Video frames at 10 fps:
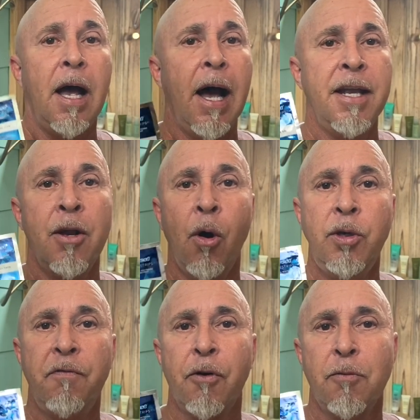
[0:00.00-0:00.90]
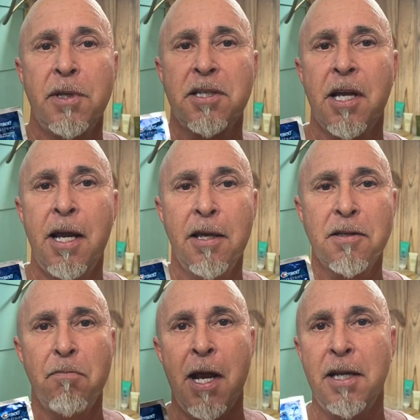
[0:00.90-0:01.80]
I know you've heard me say
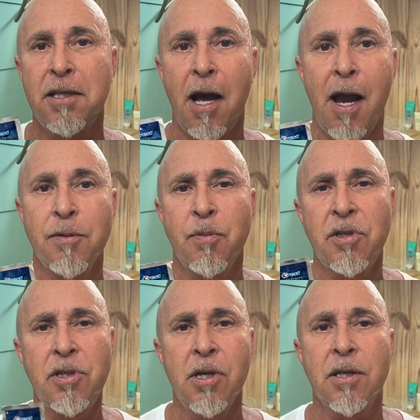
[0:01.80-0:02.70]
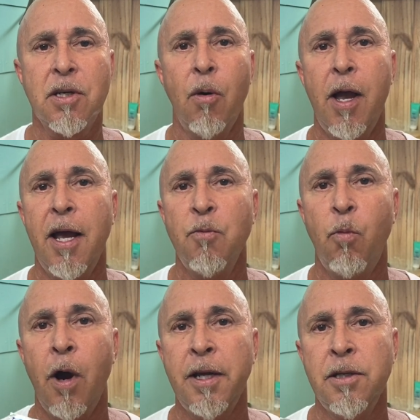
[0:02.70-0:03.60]
this many times, but just go ahead and
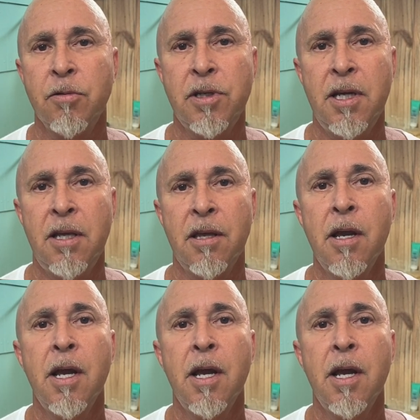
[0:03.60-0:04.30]
whiten your teeth.